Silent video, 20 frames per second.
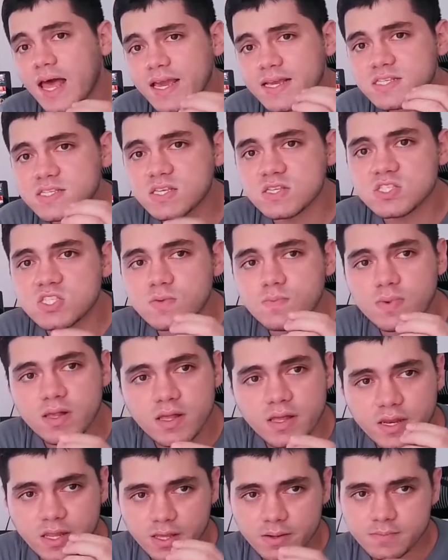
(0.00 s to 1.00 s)

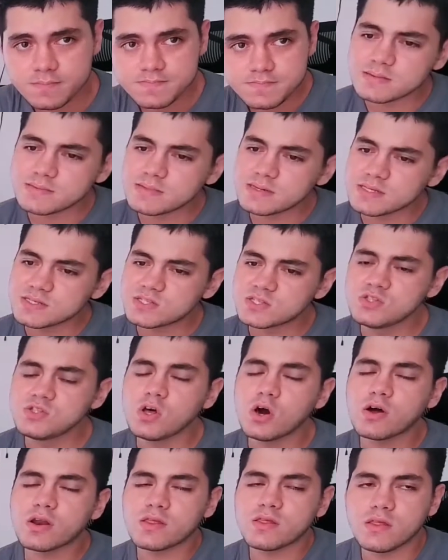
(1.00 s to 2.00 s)
sensibility is
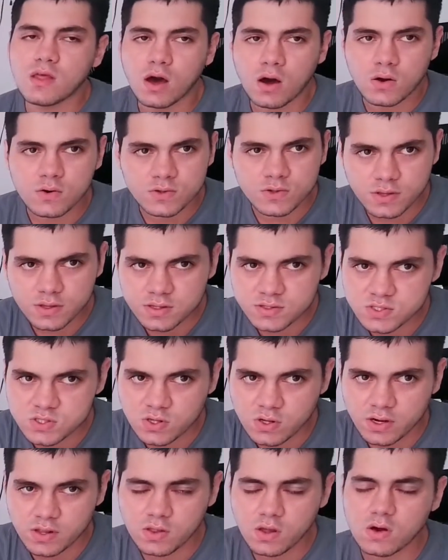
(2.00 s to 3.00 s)
not enough. It's not
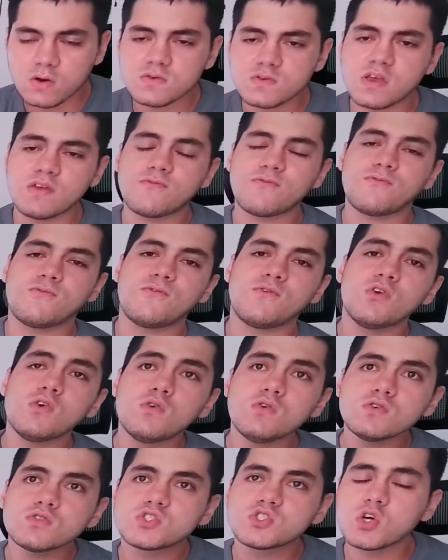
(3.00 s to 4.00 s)
enough. If
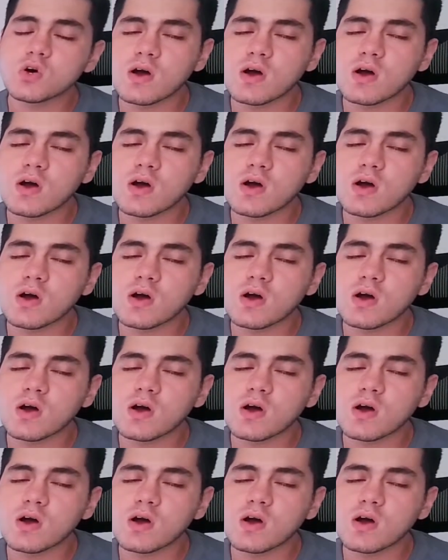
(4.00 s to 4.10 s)
you don't